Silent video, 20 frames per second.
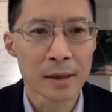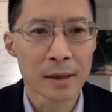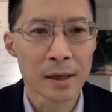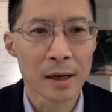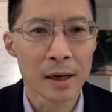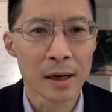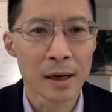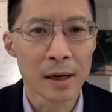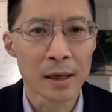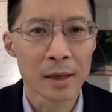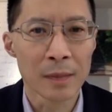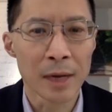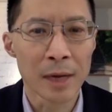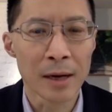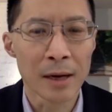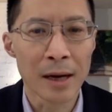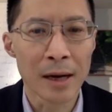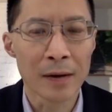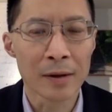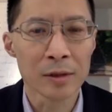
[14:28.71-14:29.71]
uh, and
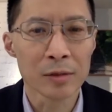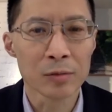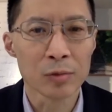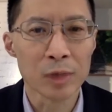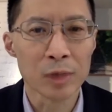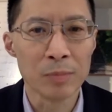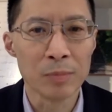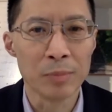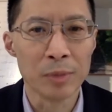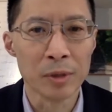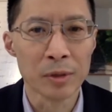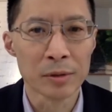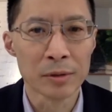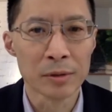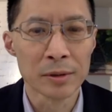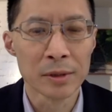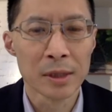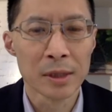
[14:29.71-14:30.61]
about how do you rebuild